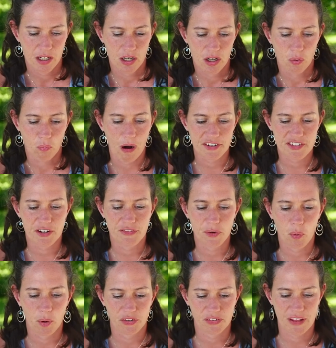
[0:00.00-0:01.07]
Watch out for
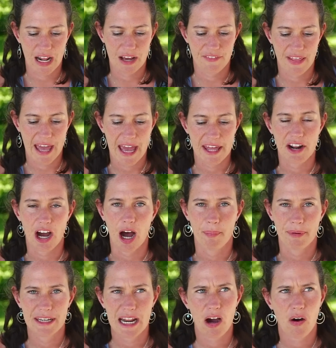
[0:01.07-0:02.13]
horses that have the head up.
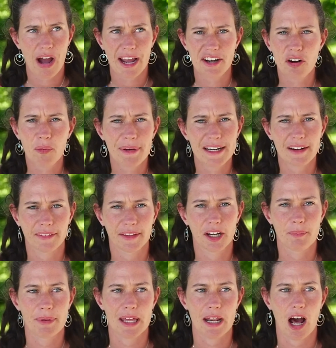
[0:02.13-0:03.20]
Now, I don't mean a little
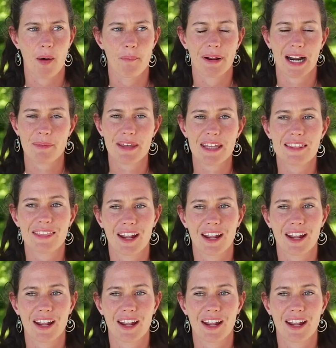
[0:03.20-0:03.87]
bit up, but I mean they're